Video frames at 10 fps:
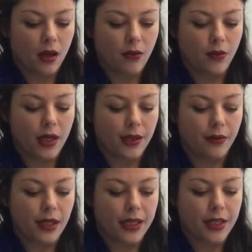
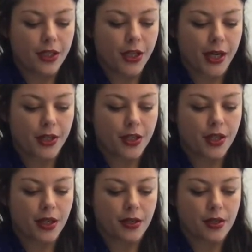really changed
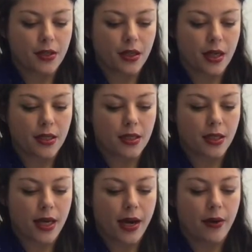things as
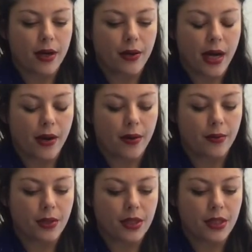to how I
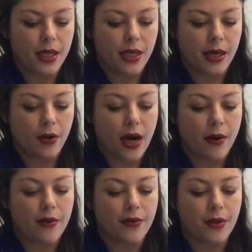would see, or how
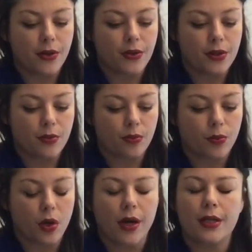I viewed
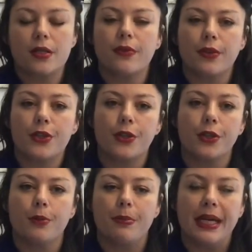what art's function
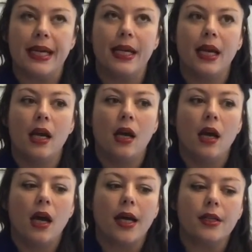could be.
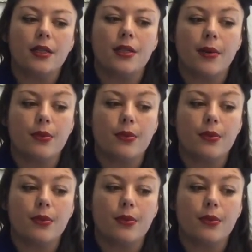And that